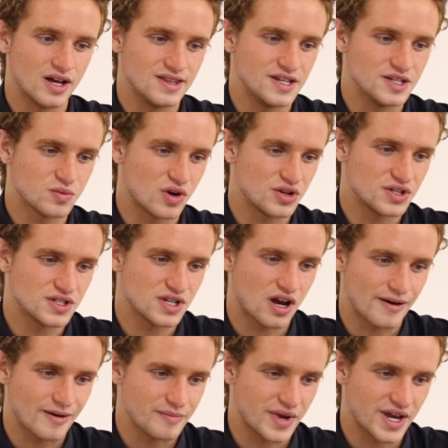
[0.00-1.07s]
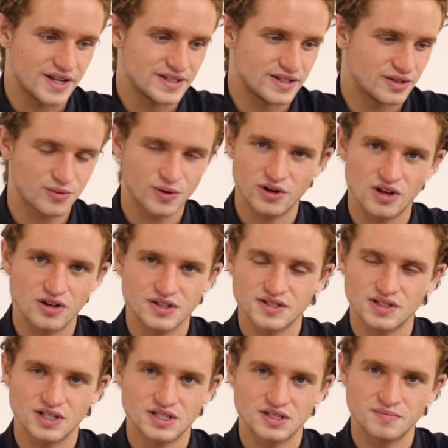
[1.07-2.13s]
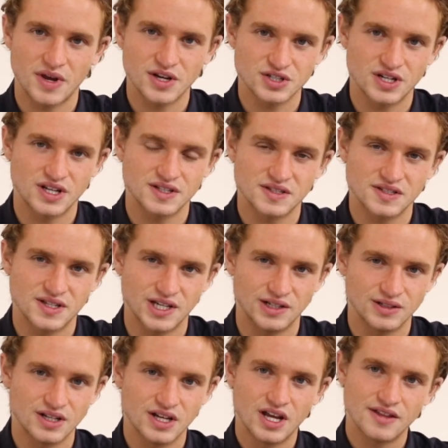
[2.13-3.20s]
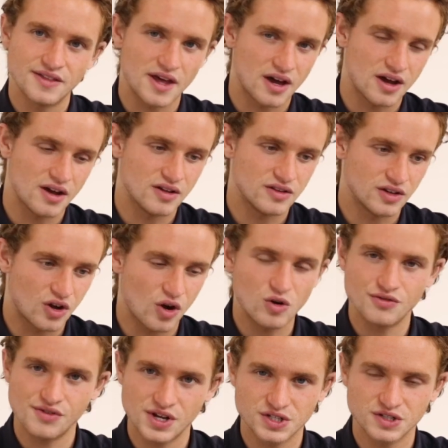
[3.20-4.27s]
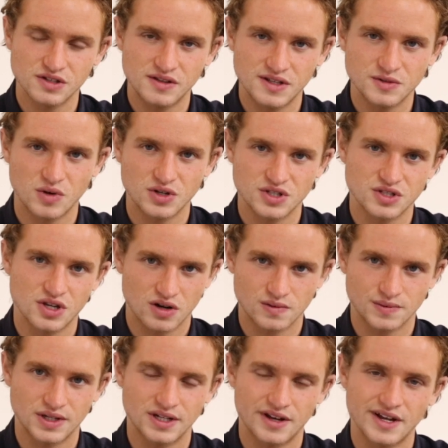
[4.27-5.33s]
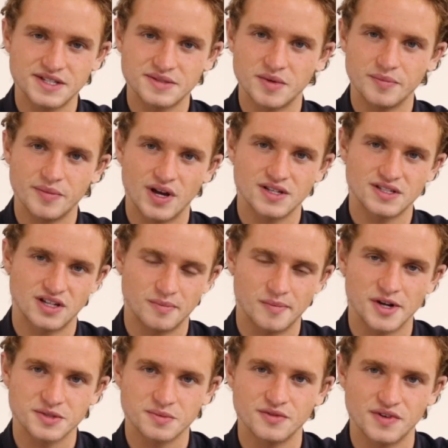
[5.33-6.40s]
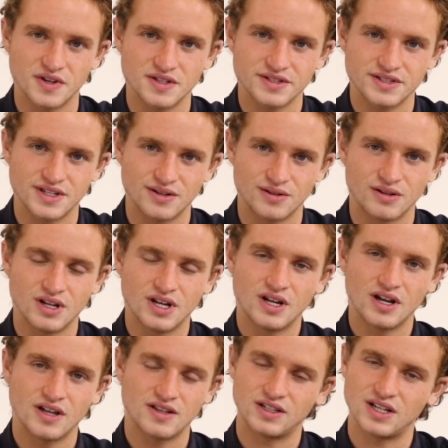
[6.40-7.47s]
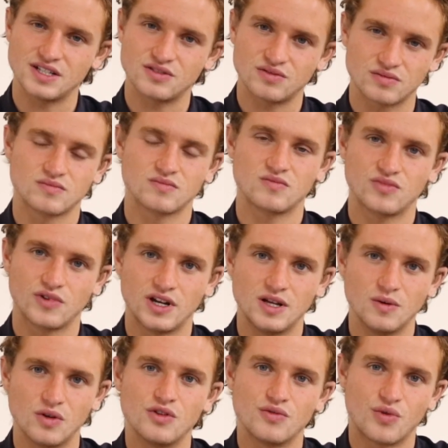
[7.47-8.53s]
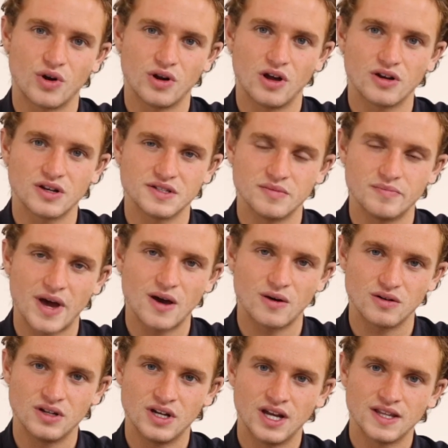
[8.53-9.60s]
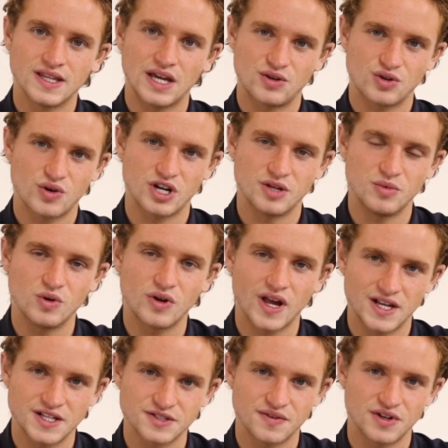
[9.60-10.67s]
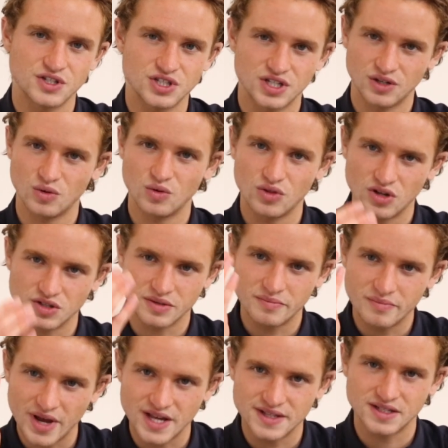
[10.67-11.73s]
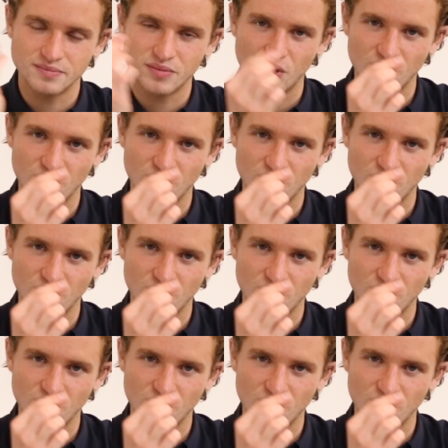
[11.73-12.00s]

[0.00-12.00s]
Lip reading: These watches are amazing, the Royal Oaks, especially in steel. The gold versions of these watches are really nice, but personally I much prefer the steel. I think that's really what the Royal Oak is about. That incredible case finishing, all those amazing